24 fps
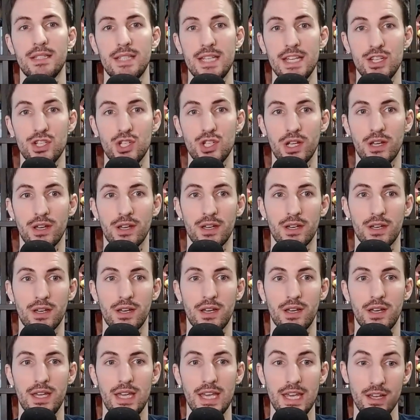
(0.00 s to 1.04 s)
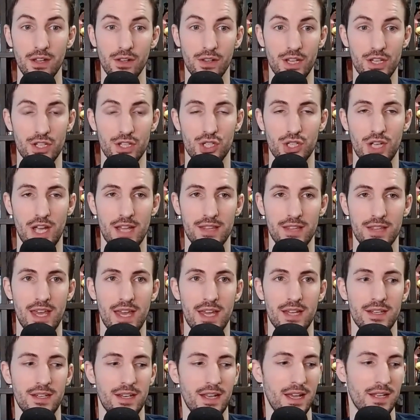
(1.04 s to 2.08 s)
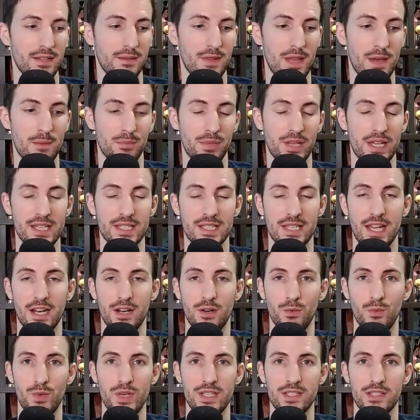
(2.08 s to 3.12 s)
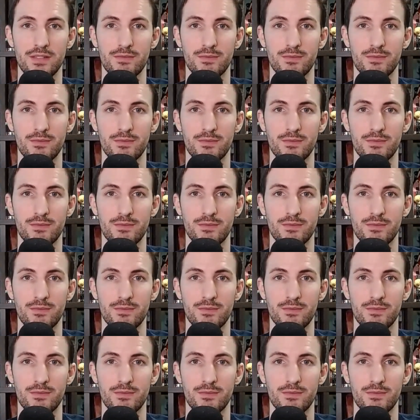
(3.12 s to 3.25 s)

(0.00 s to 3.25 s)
teaching English at that place, kind of